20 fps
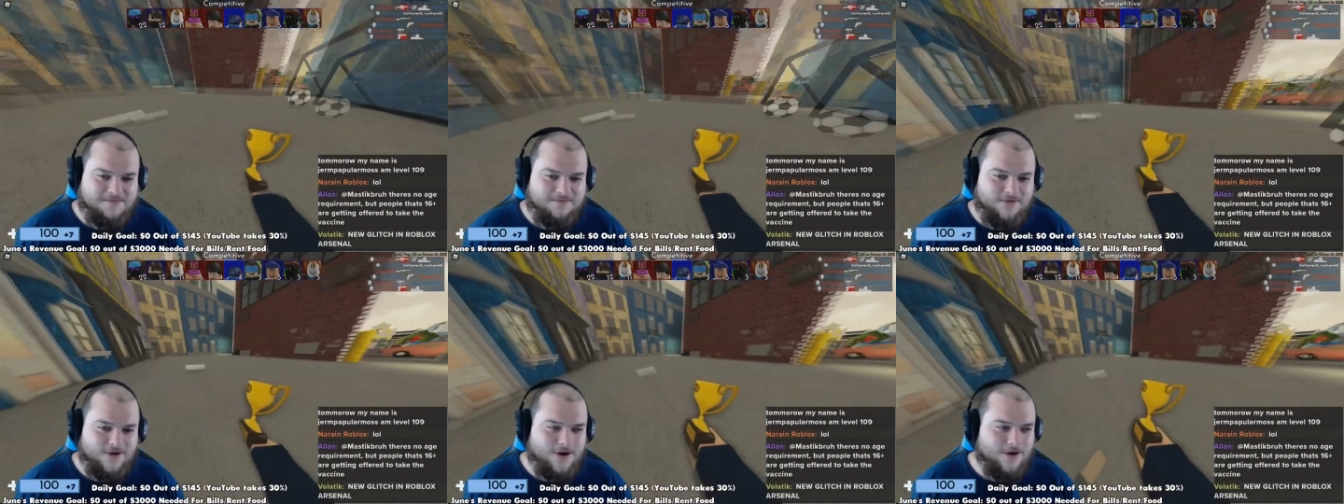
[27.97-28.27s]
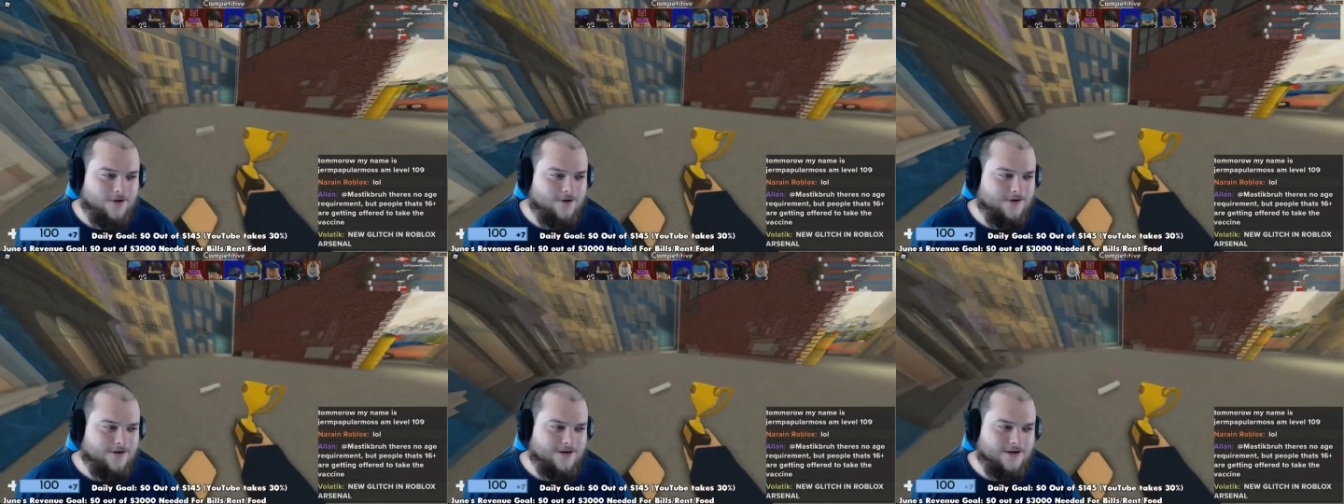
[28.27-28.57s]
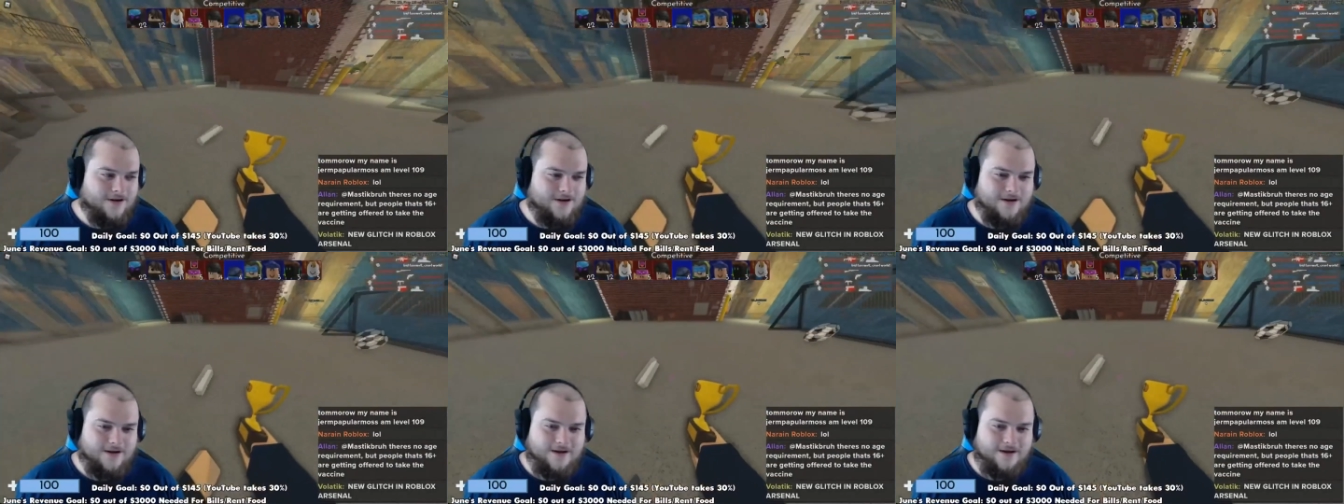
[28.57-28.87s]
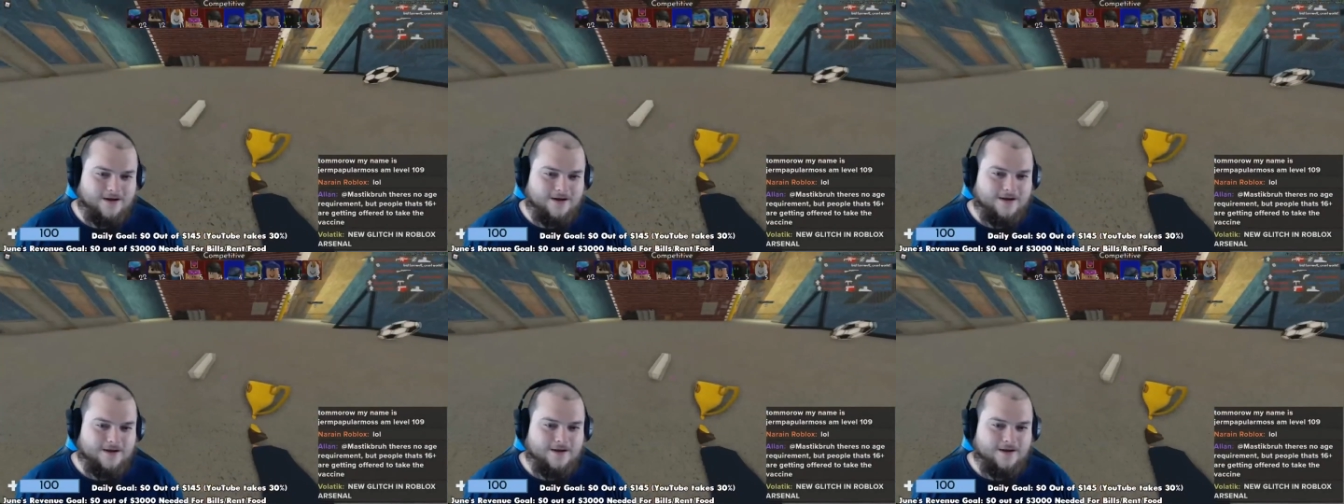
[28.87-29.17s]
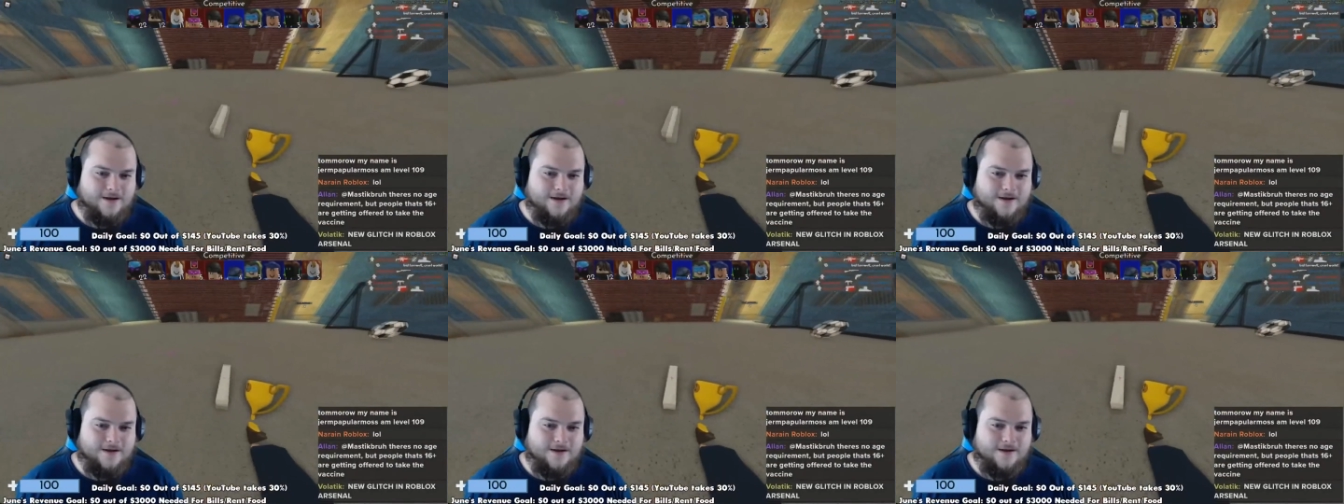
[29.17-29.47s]
bro? And
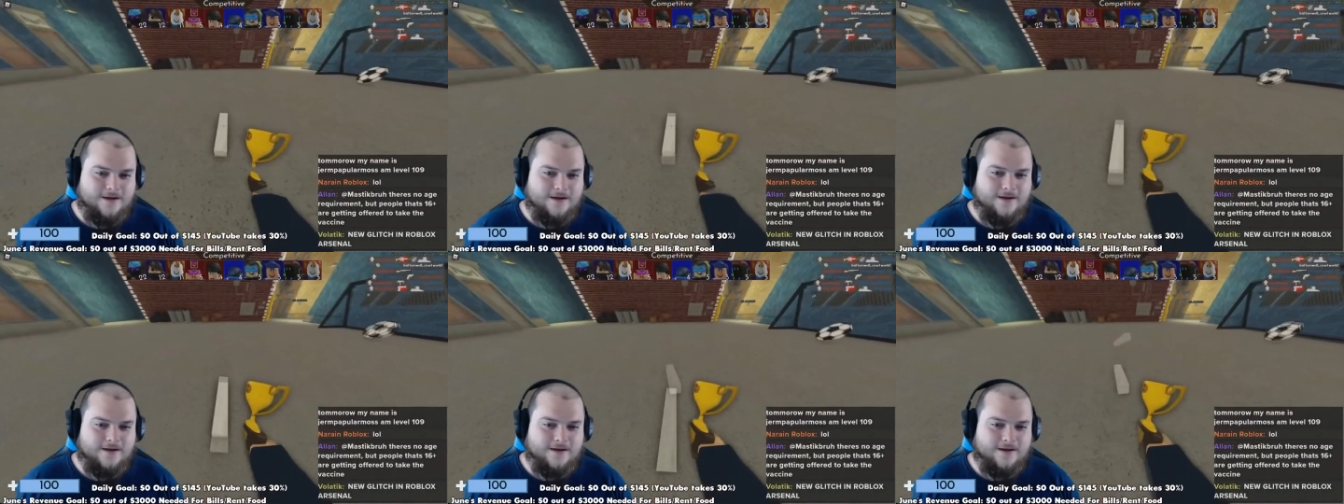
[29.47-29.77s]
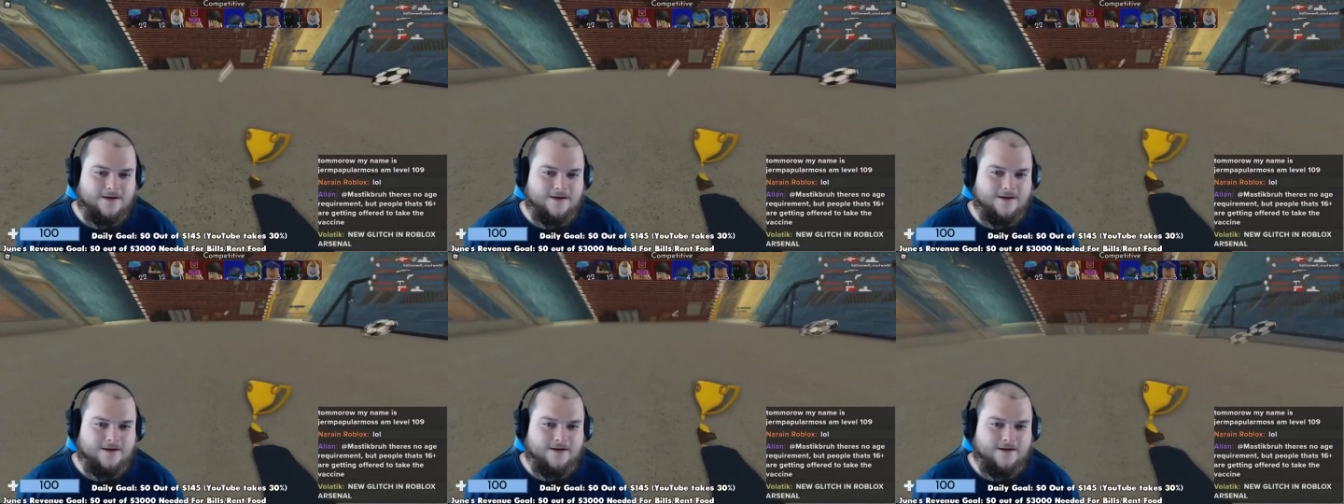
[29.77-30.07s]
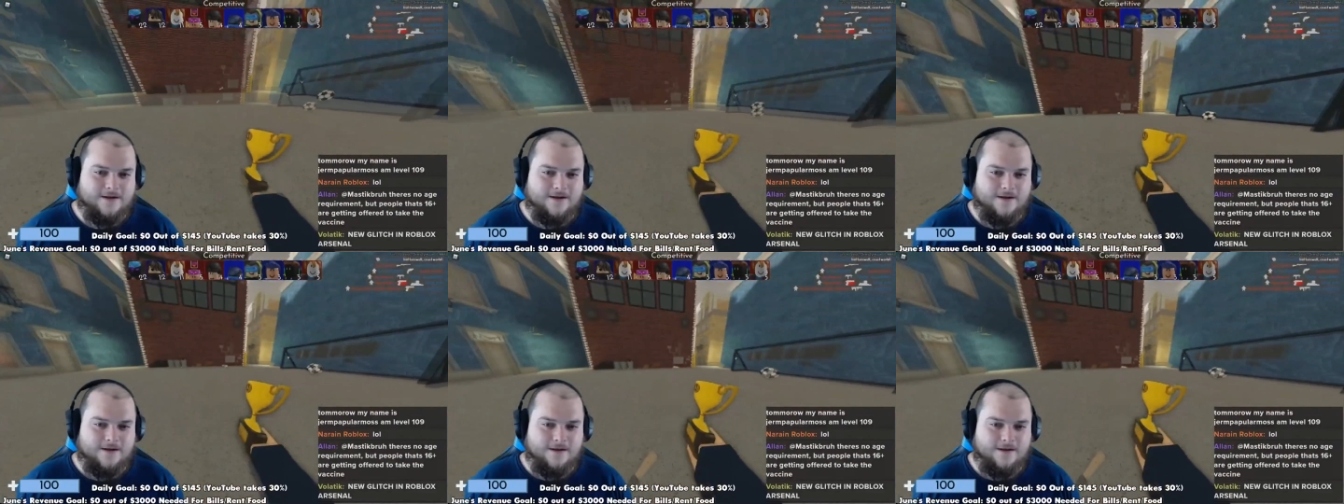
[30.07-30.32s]
drink this cup of the Lord